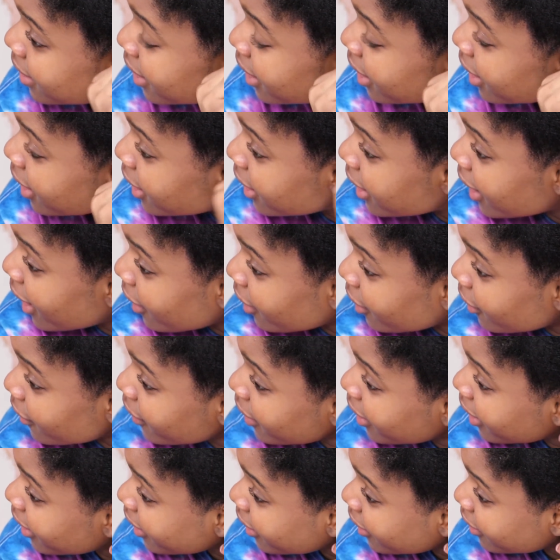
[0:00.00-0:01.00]
and now you're
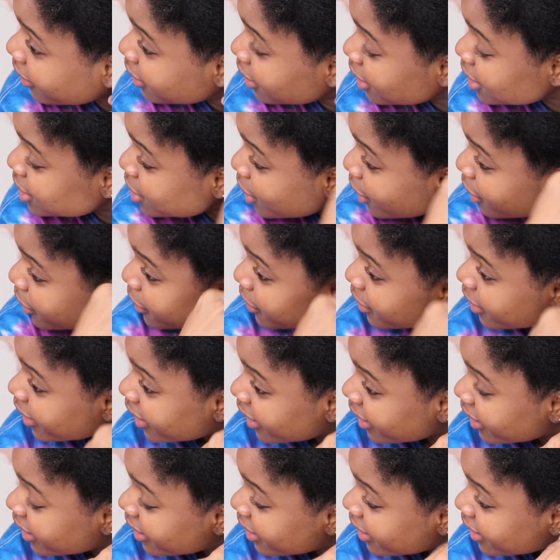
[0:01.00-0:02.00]
here, that's all you
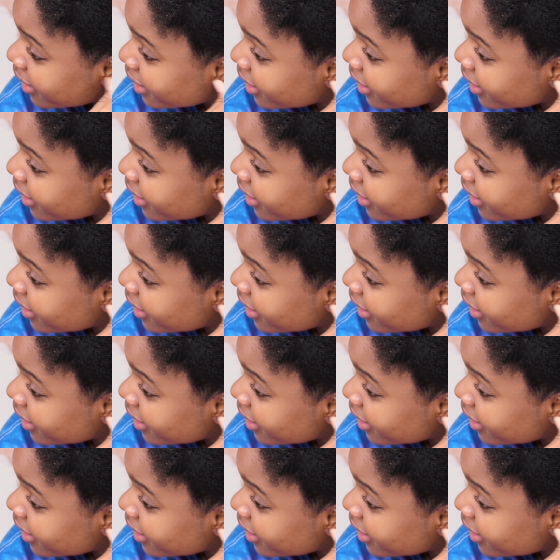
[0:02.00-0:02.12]
did.